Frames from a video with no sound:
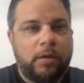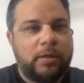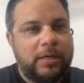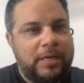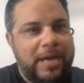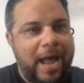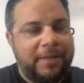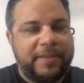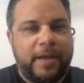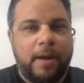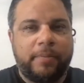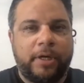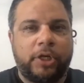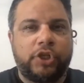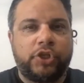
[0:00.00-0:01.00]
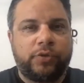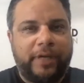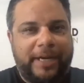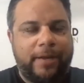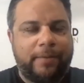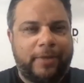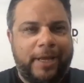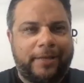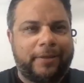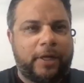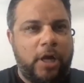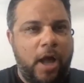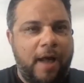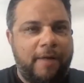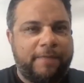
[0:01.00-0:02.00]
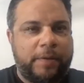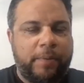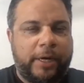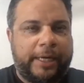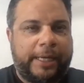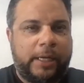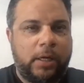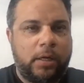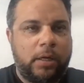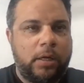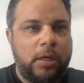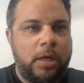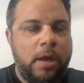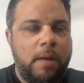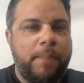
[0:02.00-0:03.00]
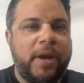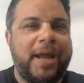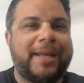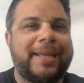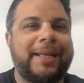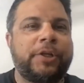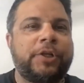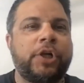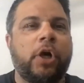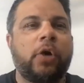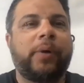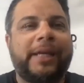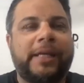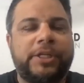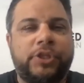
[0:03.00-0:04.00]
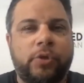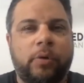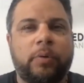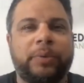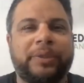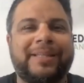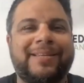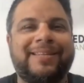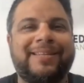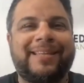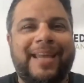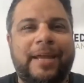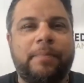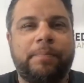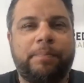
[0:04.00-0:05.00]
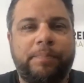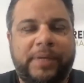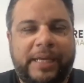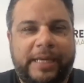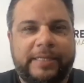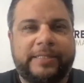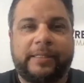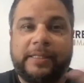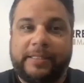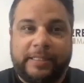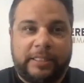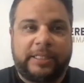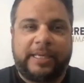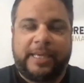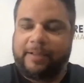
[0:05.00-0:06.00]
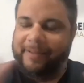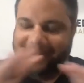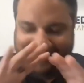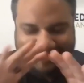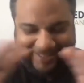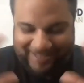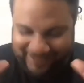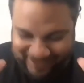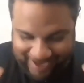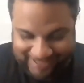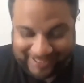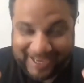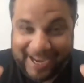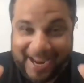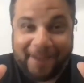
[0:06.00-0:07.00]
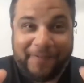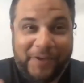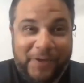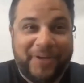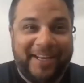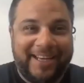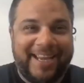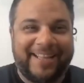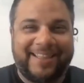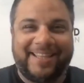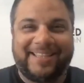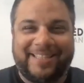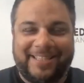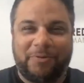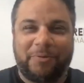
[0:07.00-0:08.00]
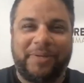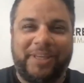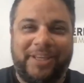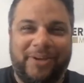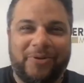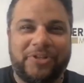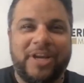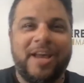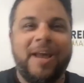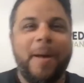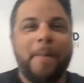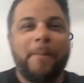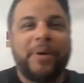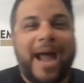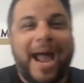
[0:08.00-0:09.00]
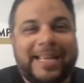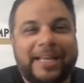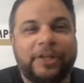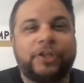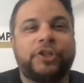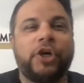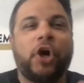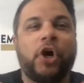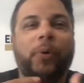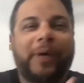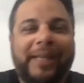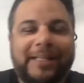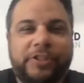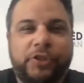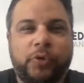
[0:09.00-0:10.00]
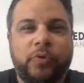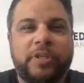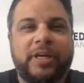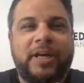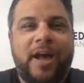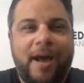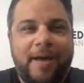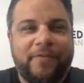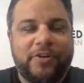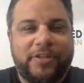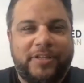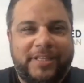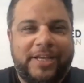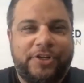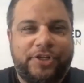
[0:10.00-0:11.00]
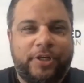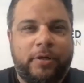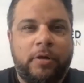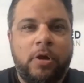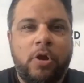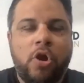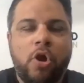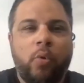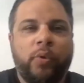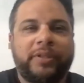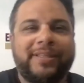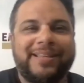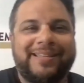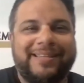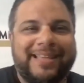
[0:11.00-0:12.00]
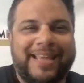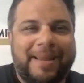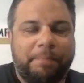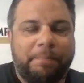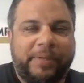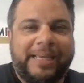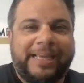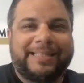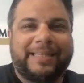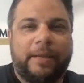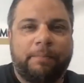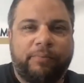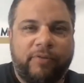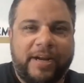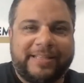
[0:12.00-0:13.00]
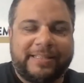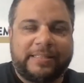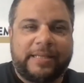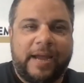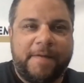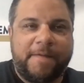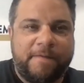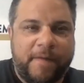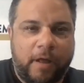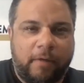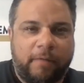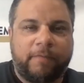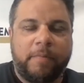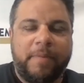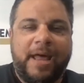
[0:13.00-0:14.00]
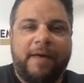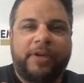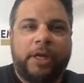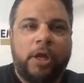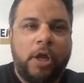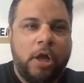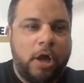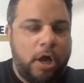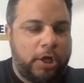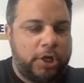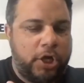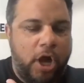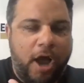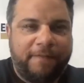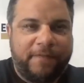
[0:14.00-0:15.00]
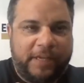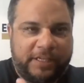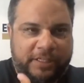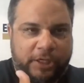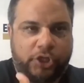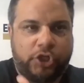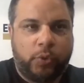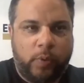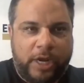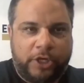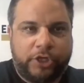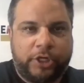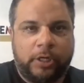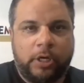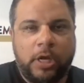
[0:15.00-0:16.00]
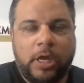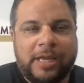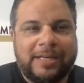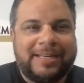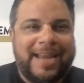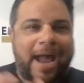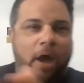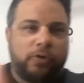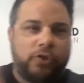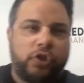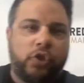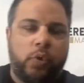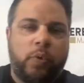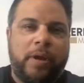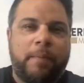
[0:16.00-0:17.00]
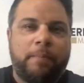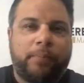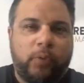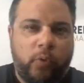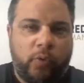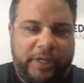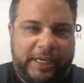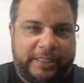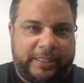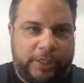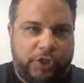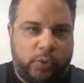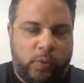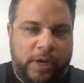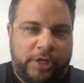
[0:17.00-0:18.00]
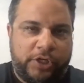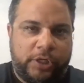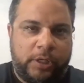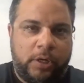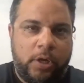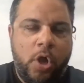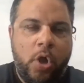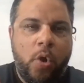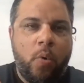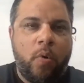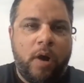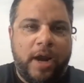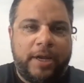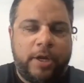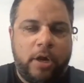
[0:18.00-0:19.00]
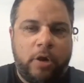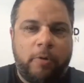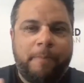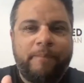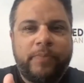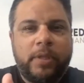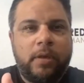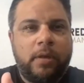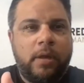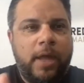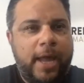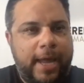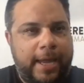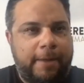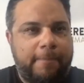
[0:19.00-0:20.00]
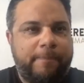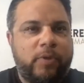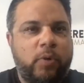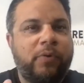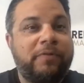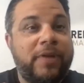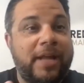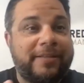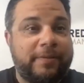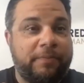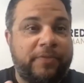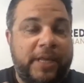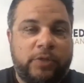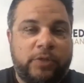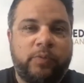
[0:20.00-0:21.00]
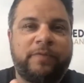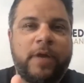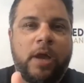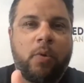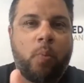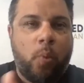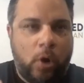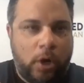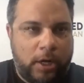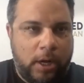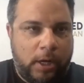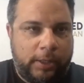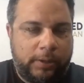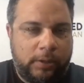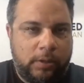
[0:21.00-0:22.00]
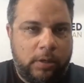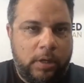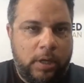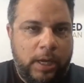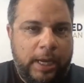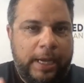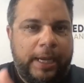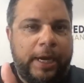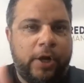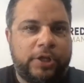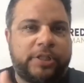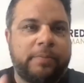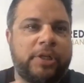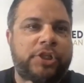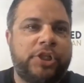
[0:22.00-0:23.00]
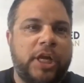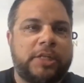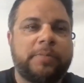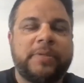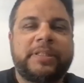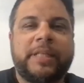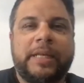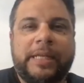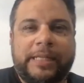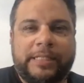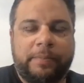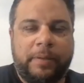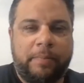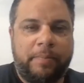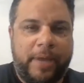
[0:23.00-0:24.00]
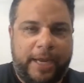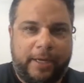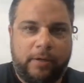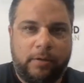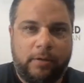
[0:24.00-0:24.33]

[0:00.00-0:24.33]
not that I'm going to treat him like the coffee buddy, but I can go into it with the same peace. This is key. Guys, if you can get this, this will be huge. But I can go into the conversation with the same peace and presence I felt from having a coffee situation now to an employee situation where I go, hey, we've got some things we've got to work on. Here's some adjustments that need to be made.